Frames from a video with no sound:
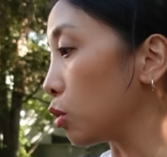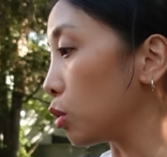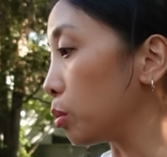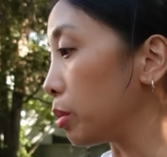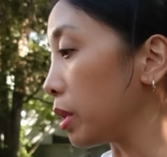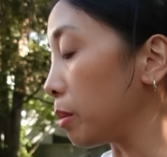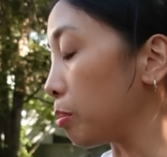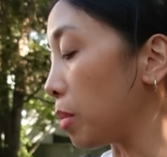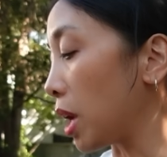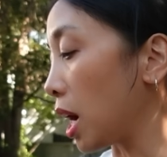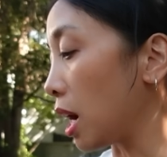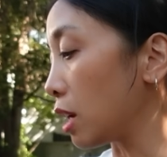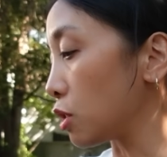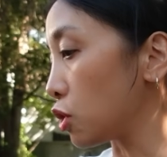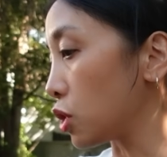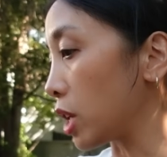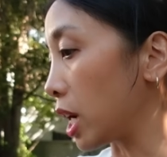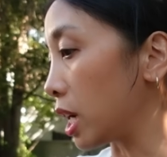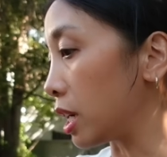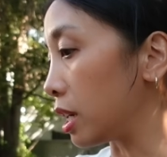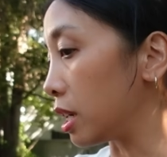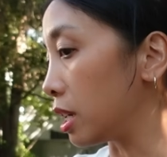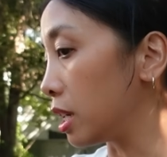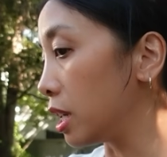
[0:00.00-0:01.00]
will be part
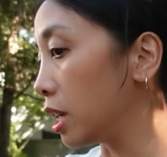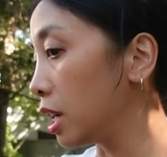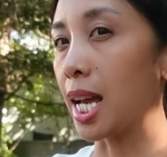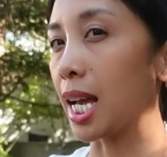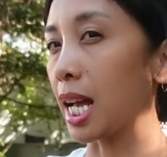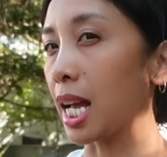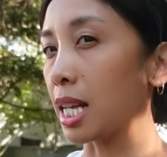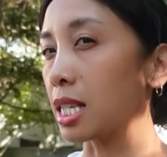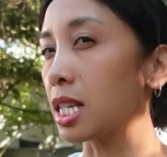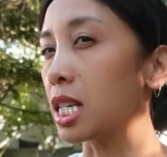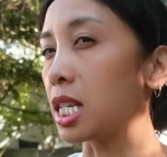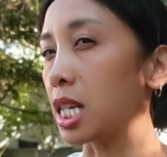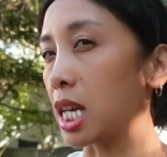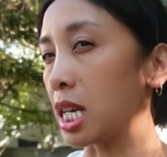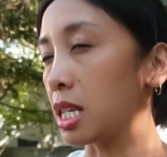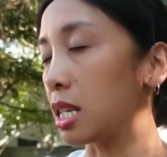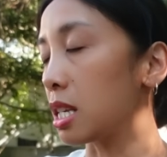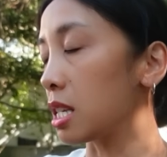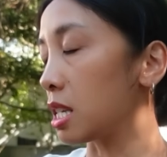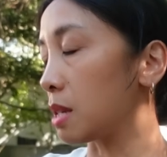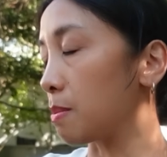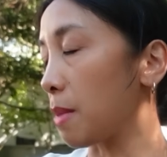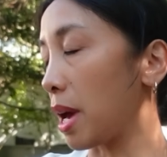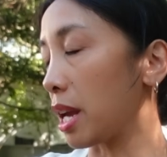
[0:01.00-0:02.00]
shaded. It gets a
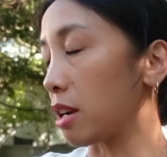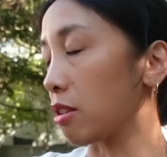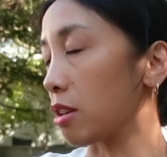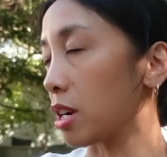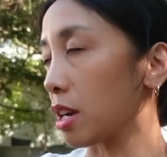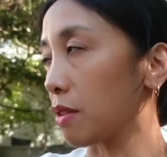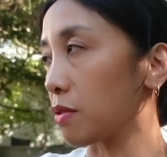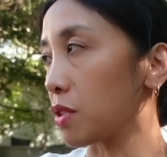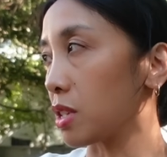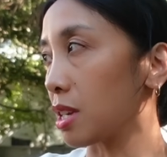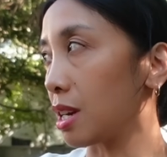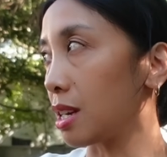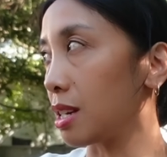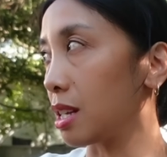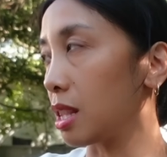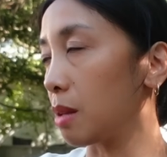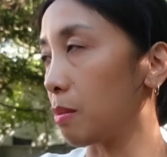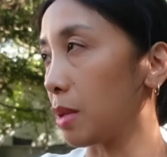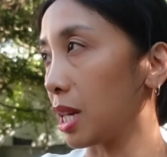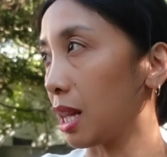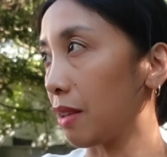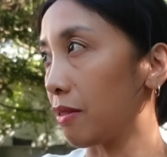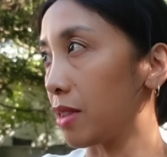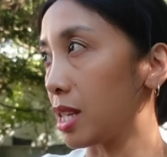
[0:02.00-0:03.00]
decent smattering of sun in the
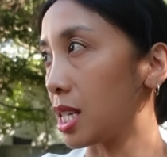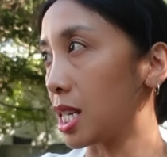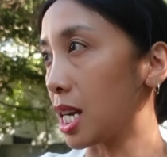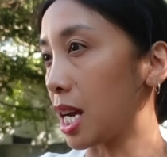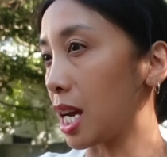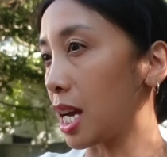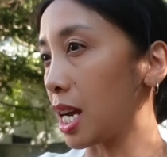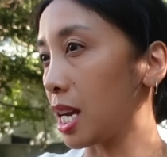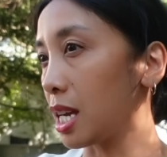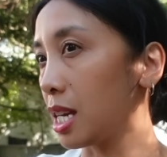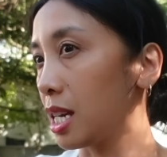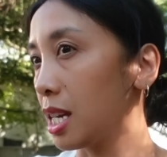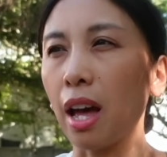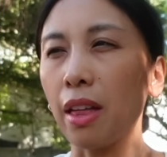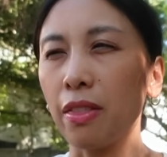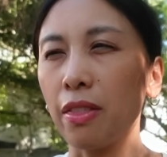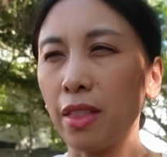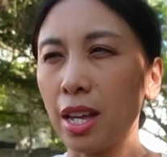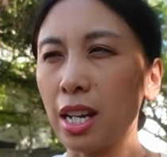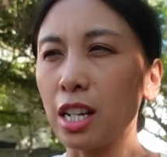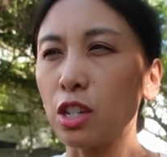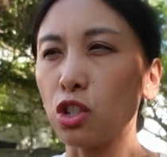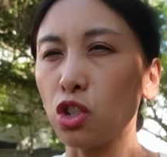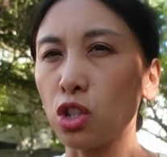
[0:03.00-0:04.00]
middle of the day, and
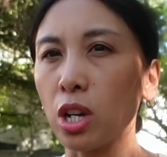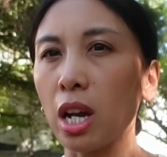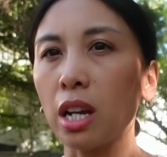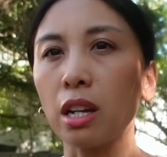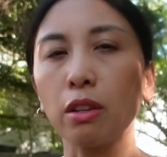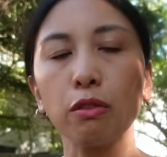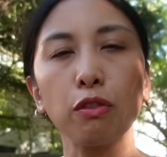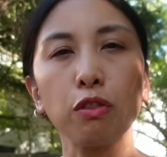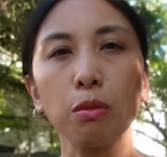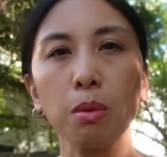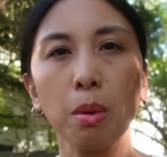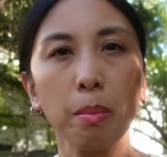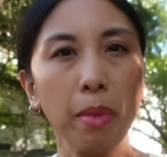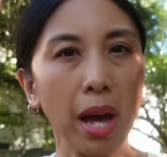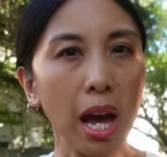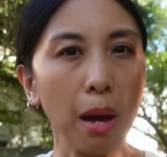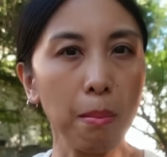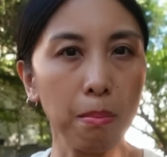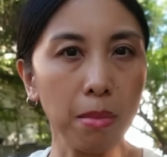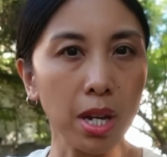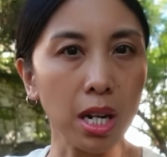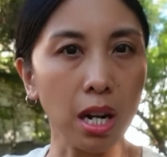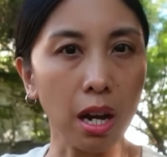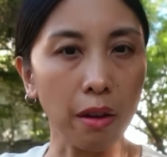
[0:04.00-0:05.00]
then it's shaded from about
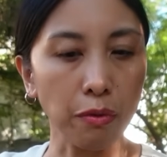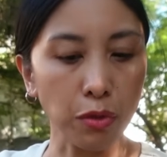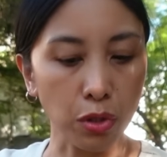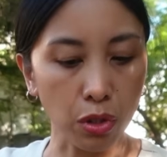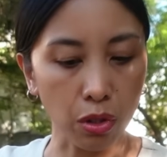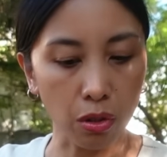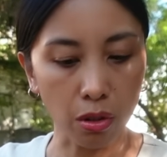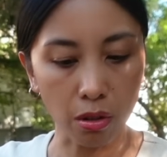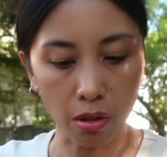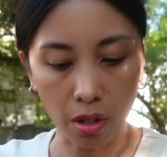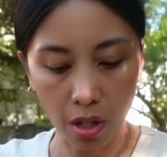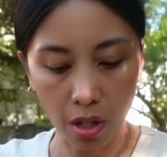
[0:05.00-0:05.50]
mid-afternoon.